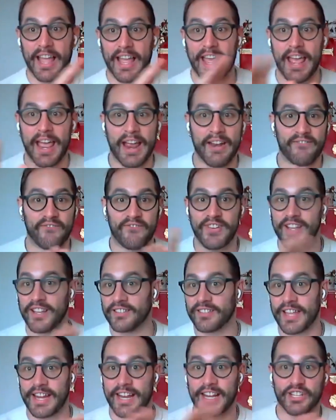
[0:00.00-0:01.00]
Like, it
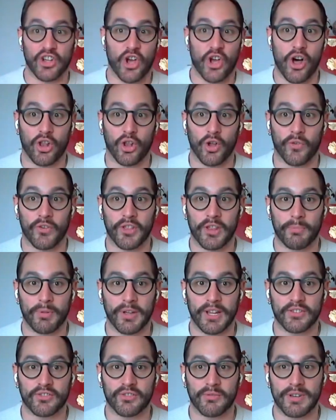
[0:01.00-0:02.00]
feels like it's all over
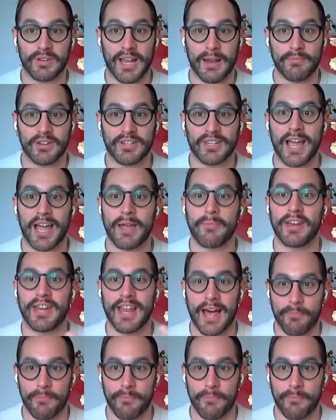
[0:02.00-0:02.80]
the place from time to time,